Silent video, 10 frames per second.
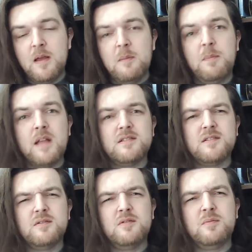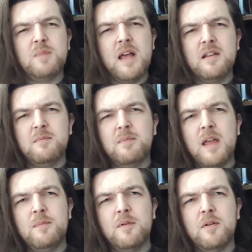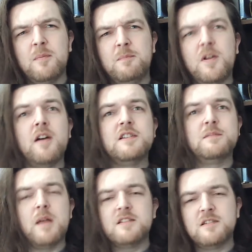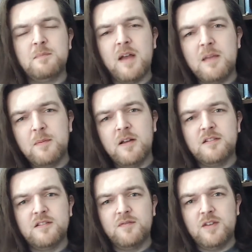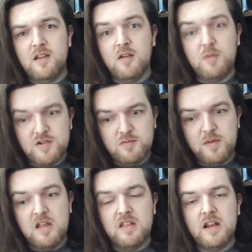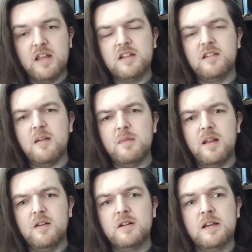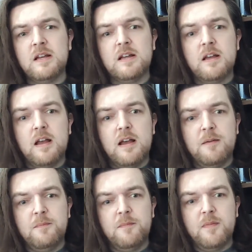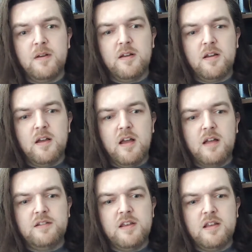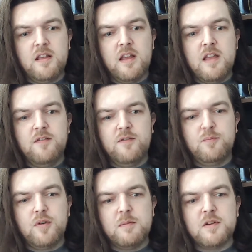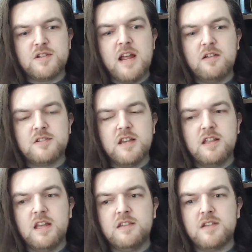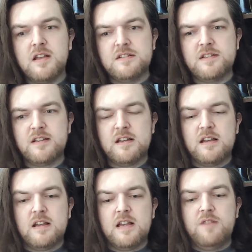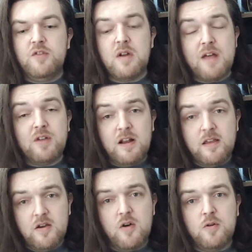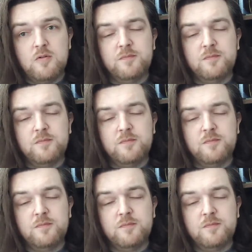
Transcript: Pencil, pen and paper, Dice, Pencil and Paper does a video which will be in the link down below, and he pretty much nails it in that he says, if you don't have a clear goal,